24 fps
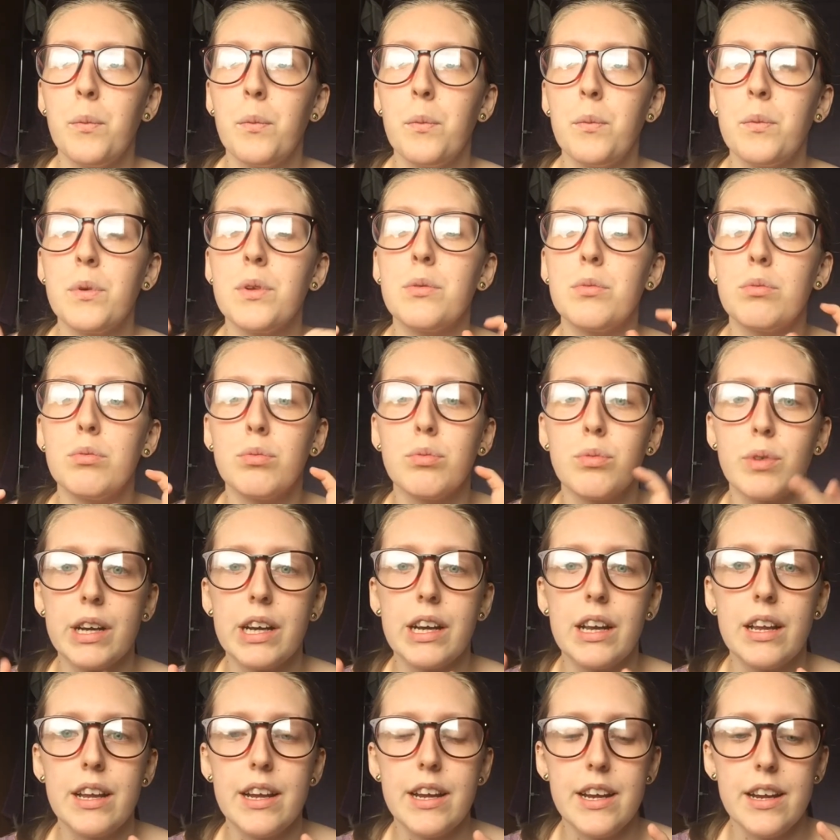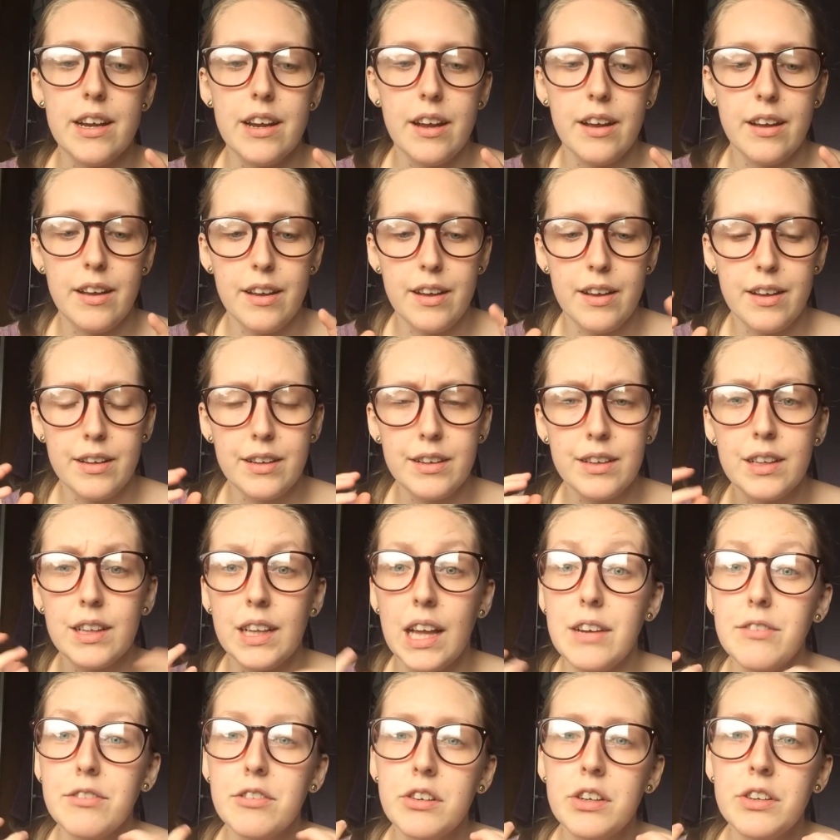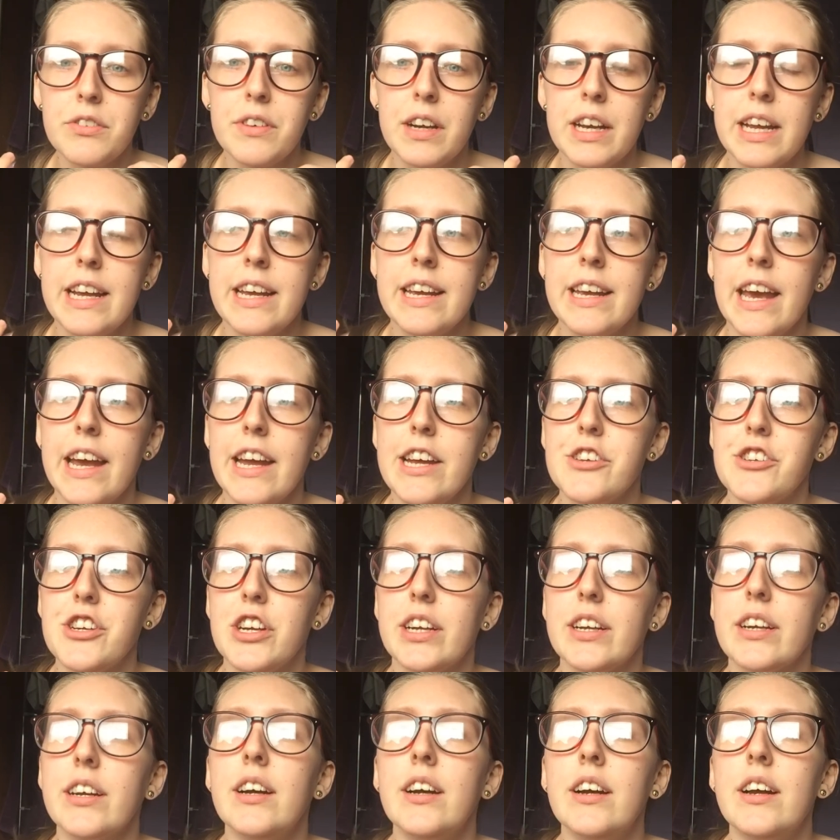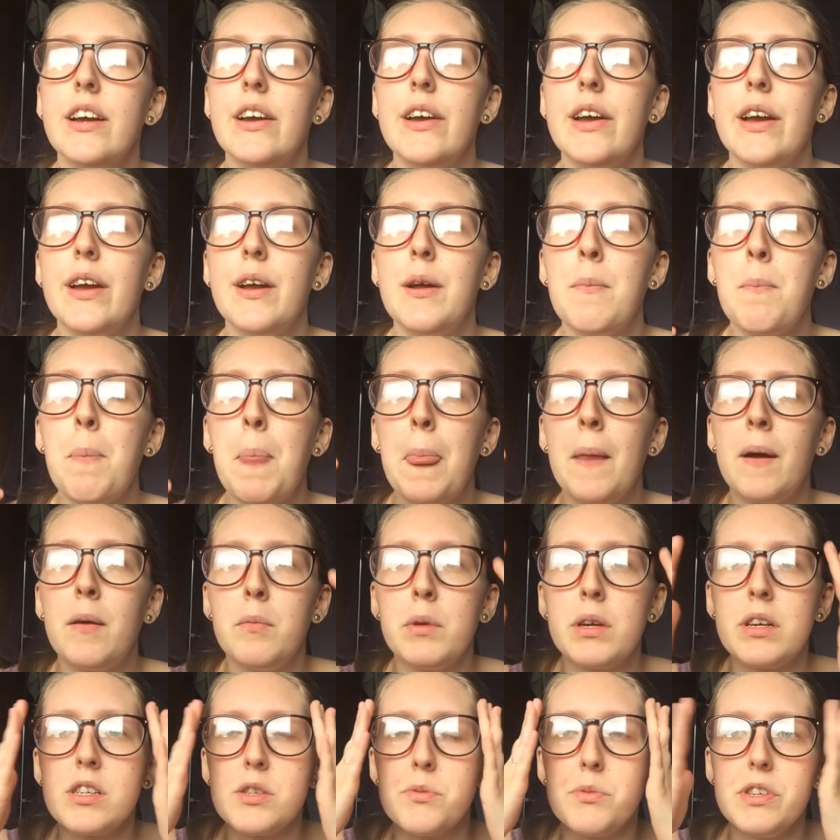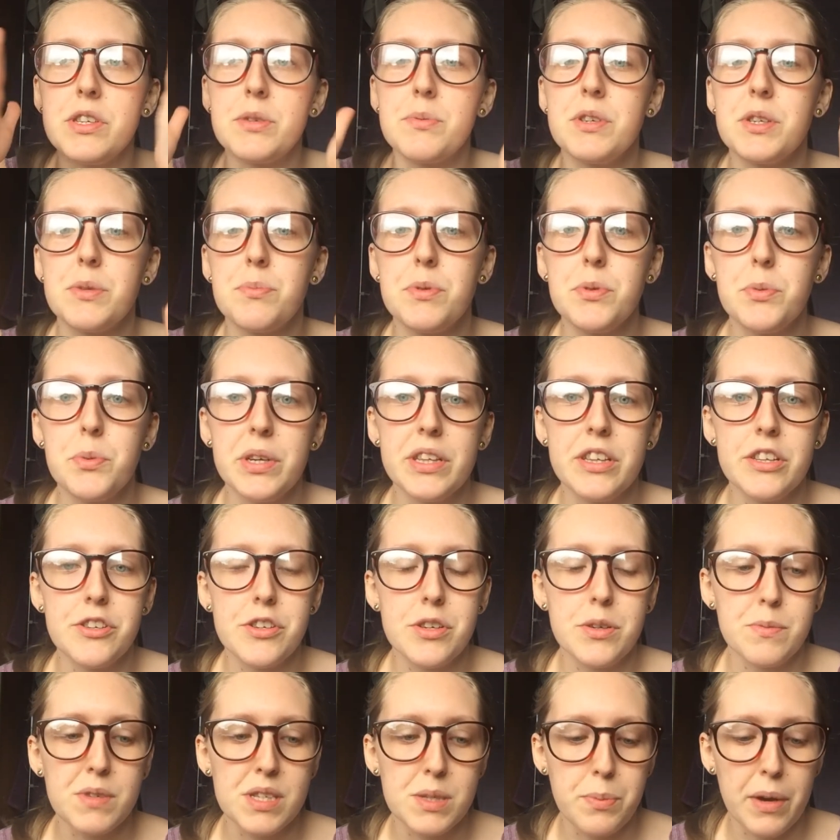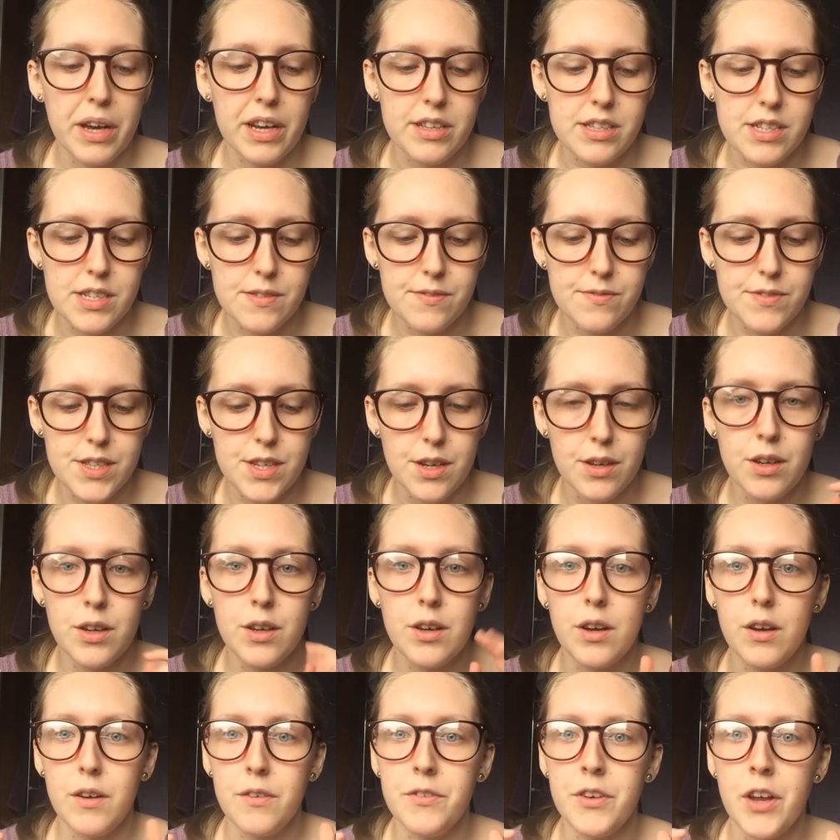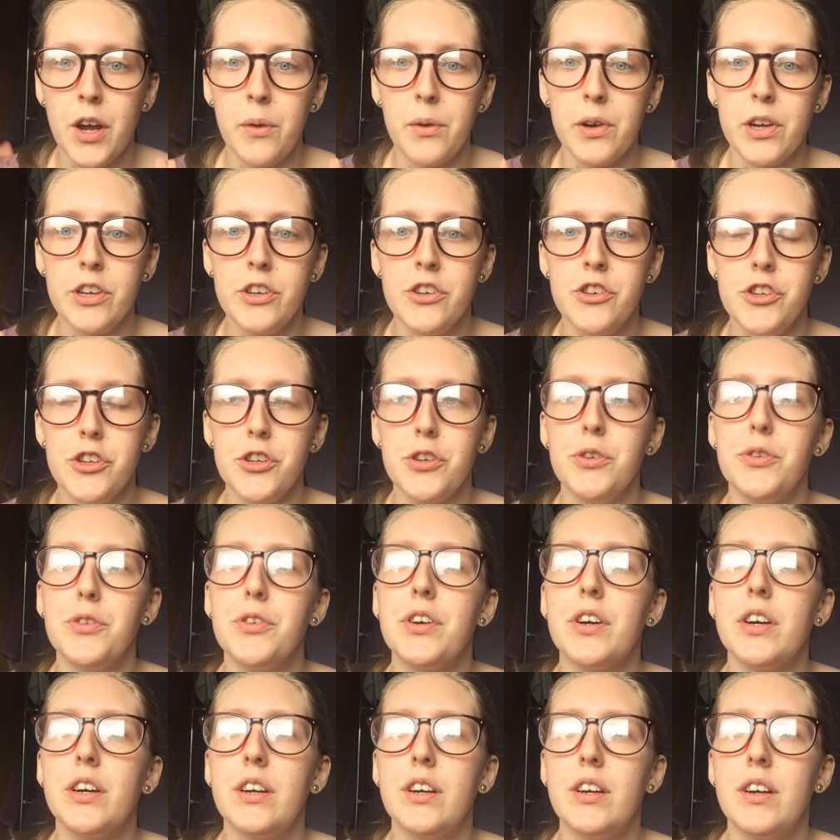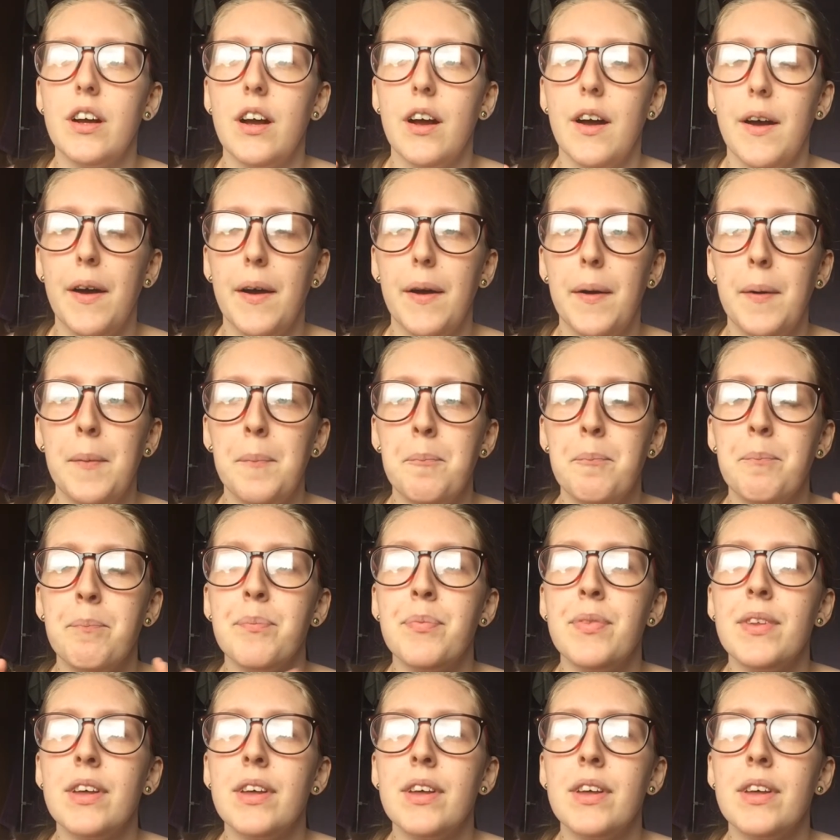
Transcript: was really clever and really engaging, because we switch between the two perspectives of Noah and Jude, and